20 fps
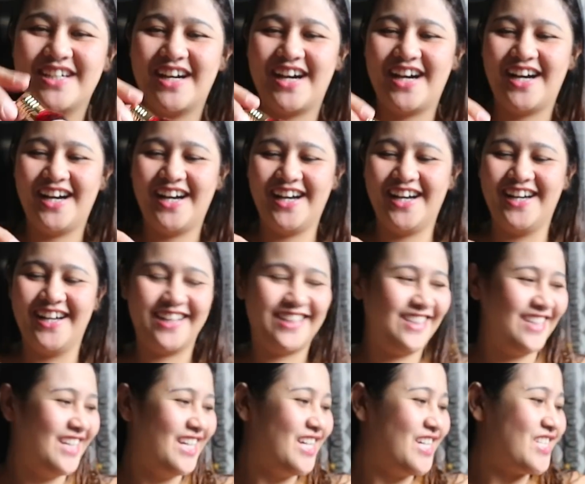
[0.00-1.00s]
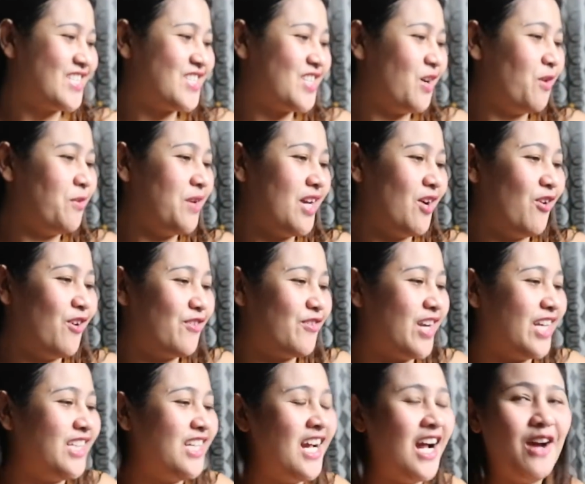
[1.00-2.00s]
God. So we
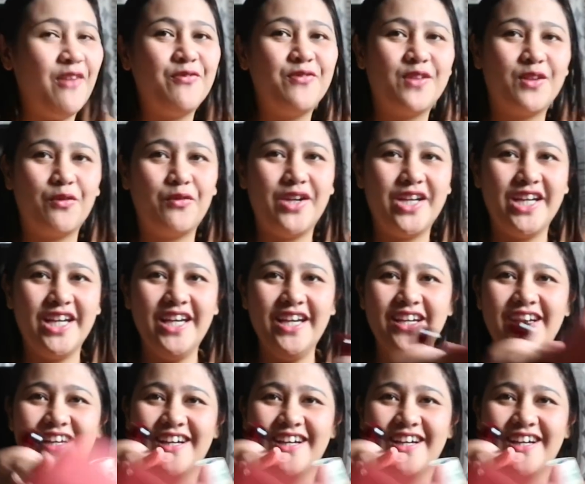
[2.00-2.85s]
already have three.